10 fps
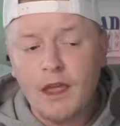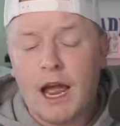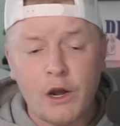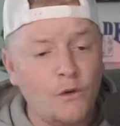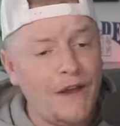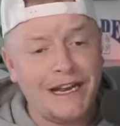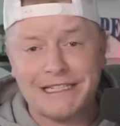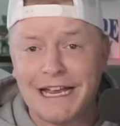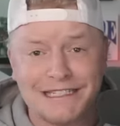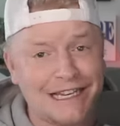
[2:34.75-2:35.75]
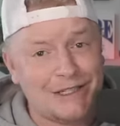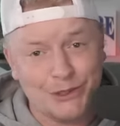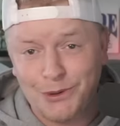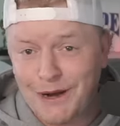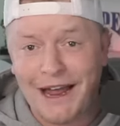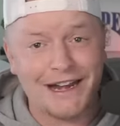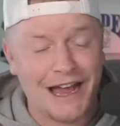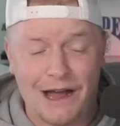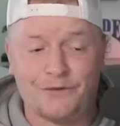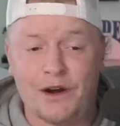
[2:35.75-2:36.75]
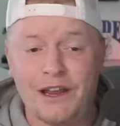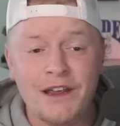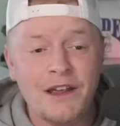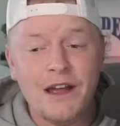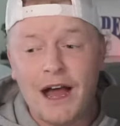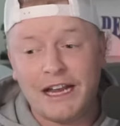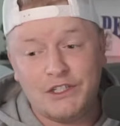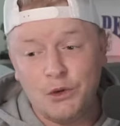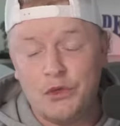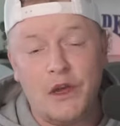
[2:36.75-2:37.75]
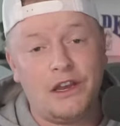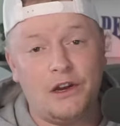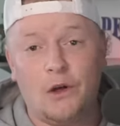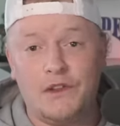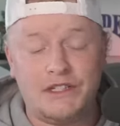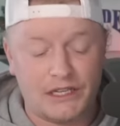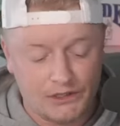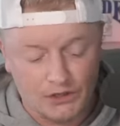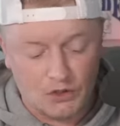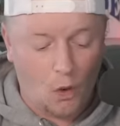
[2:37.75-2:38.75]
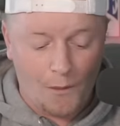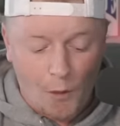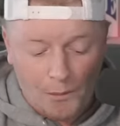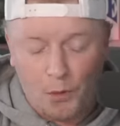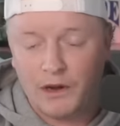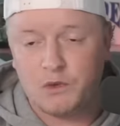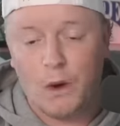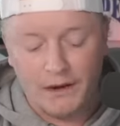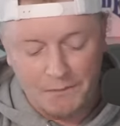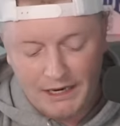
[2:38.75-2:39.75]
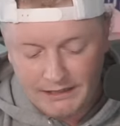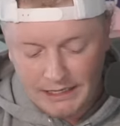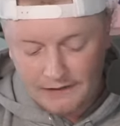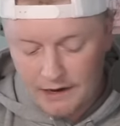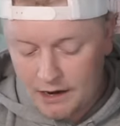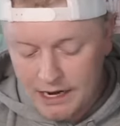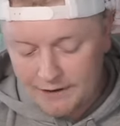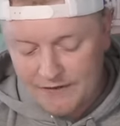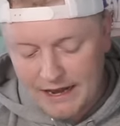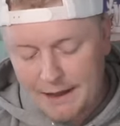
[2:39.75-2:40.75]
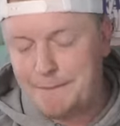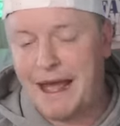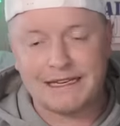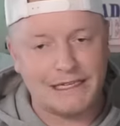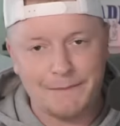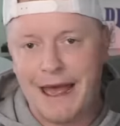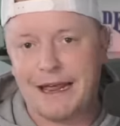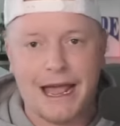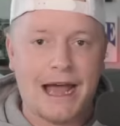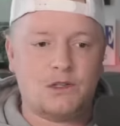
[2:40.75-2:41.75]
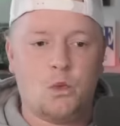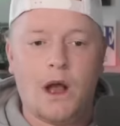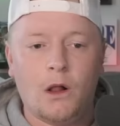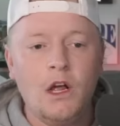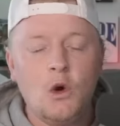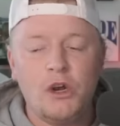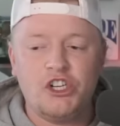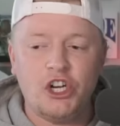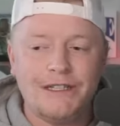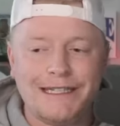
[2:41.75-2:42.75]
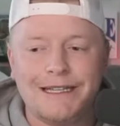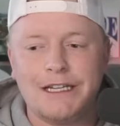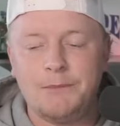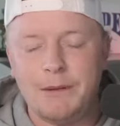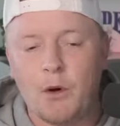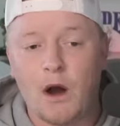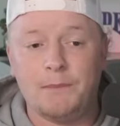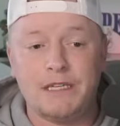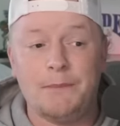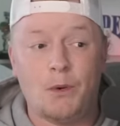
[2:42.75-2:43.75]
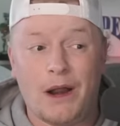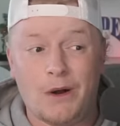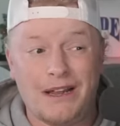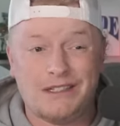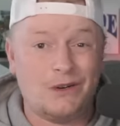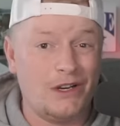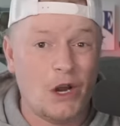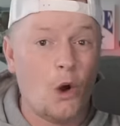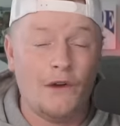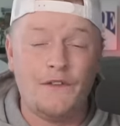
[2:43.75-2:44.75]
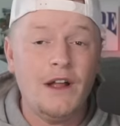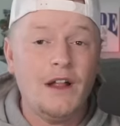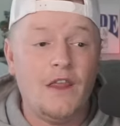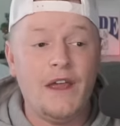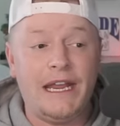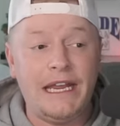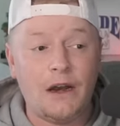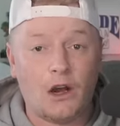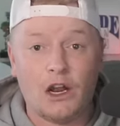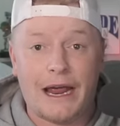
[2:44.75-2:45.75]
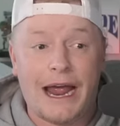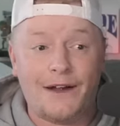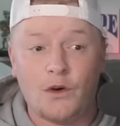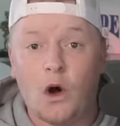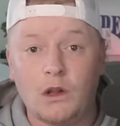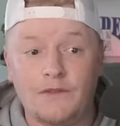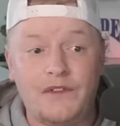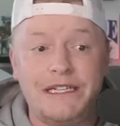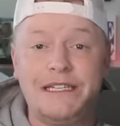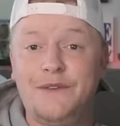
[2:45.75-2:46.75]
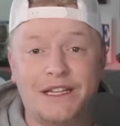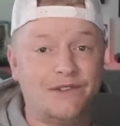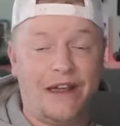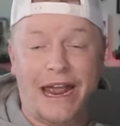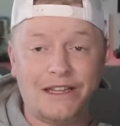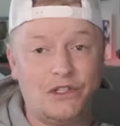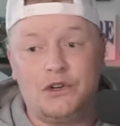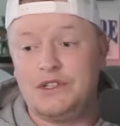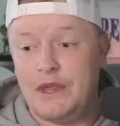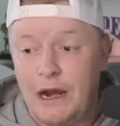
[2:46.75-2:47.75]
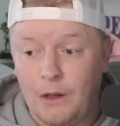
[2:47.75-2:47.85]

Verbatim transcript: I know Vegas has us at 209 and nine and a half, right? I do think, you know, the Sixers score more points when Embiid's in there. If they get Maxey back as well, we should see a little bit more up tempo. And I don't necessarily know if the Heat are going to have all of the defensive answers there.